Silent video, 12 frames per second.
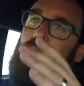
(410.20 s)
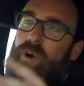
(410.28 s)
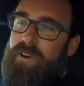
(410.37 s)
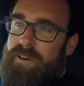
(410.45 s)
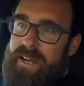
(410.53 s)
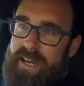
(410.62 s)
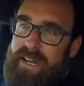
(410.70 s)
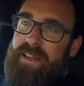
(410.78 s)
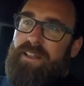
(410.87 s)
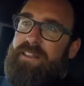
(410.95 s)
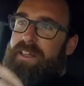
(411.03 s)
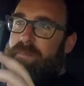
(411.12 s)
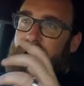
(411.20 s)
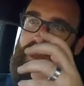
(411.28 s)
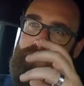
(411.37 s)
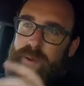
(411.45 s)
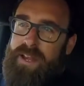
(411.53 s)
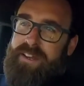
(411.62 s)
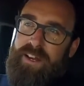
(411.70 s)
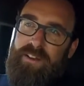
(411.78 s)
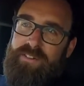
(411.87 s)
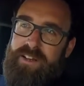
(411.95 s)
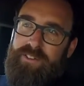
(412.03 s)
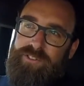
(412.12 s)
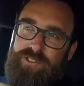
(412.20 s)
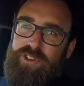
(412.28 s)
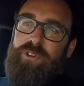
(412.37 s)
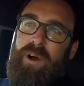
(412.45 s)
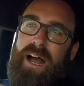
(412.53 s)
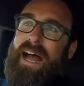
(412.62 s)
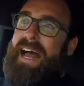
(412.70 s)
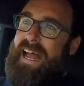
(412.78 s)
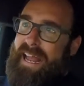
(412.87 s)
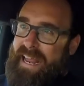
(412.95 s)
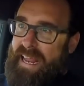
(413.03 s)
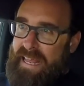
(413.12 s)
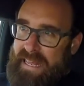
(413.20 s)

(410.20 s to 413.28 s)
worried that my opinion of it is too high.